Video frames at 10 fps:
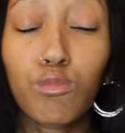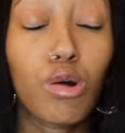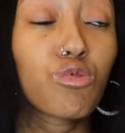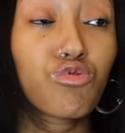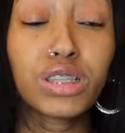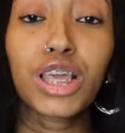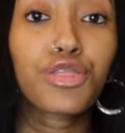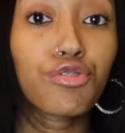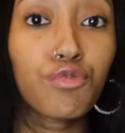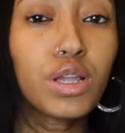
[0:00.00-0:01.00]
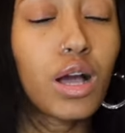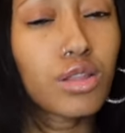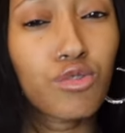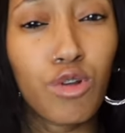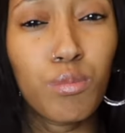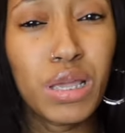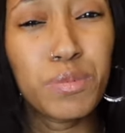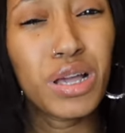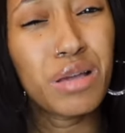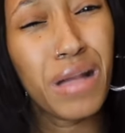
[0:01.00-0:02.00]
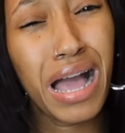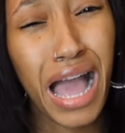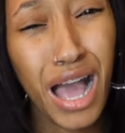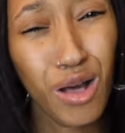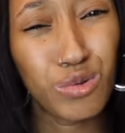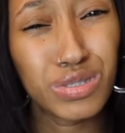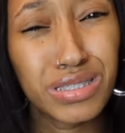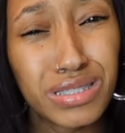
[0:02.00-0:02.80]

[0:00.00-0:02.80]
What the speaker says: well, really three other grown people in my house.